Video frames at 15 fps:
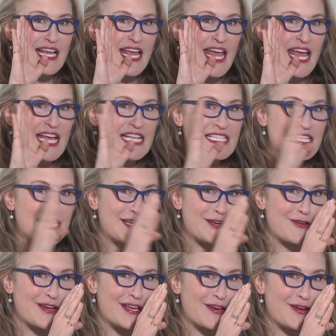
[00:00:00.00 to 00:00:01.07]

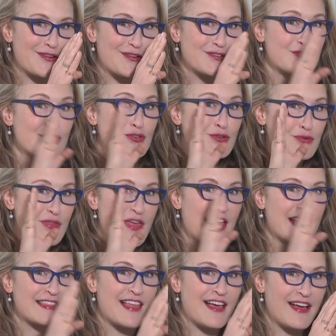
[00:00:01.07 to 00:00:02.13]
anterior to
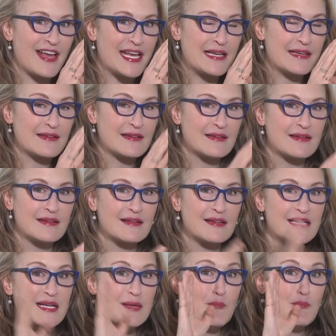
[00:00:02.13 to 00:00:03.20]
that line
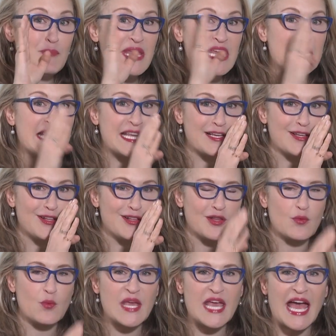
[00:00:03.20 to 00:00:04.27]

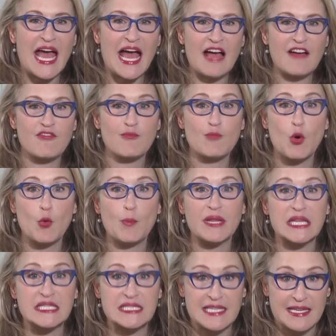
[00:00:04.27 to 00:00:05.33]
Medial, we have
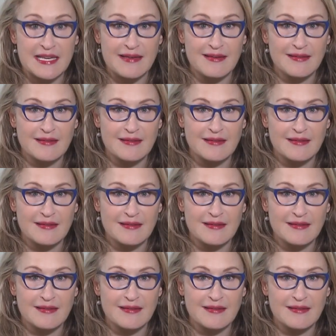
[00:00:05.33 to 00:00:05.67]
mobility.